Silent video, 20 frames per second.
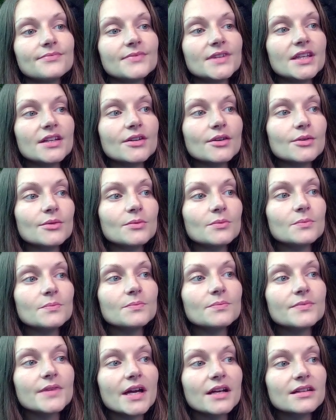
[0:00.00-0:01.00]
you know,
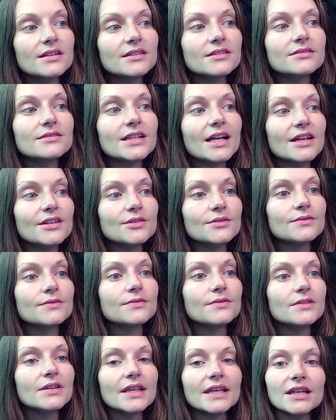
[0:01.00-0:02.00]
that can kind of
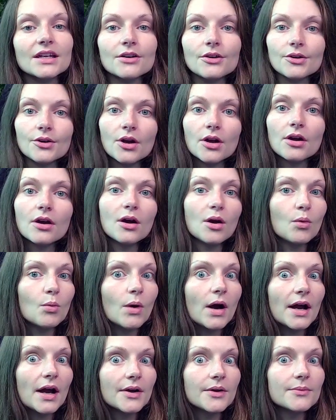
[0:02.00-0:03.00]
linger a, a
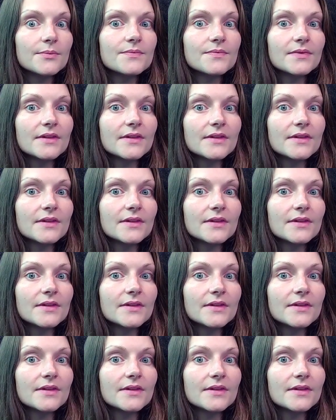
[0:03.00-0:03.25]
while.